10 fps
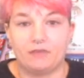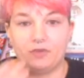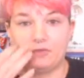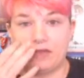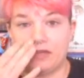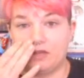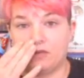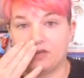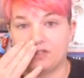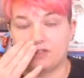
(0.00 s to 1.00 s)
if you have any
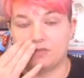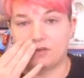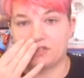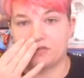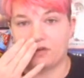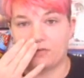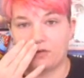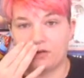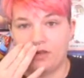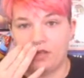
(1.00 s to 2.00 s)
questions
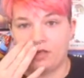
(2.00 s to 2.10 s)
whatsoever,